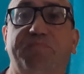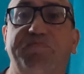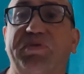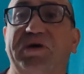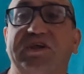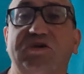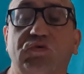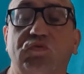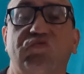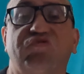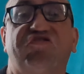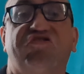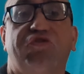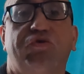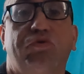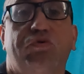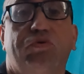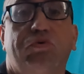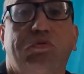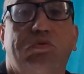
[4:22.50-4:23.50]
to pedal
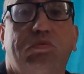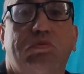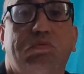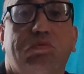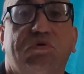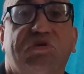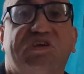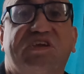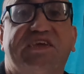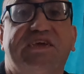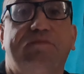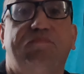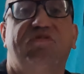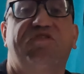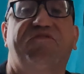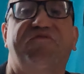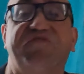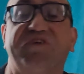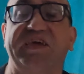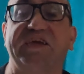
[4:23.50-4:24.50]
to keep the
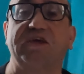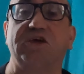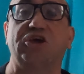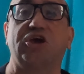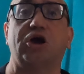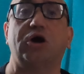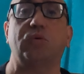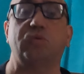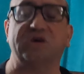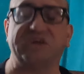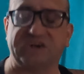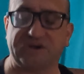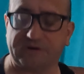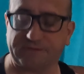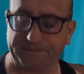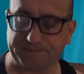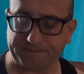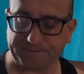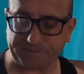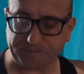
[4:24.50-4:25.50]
thing going.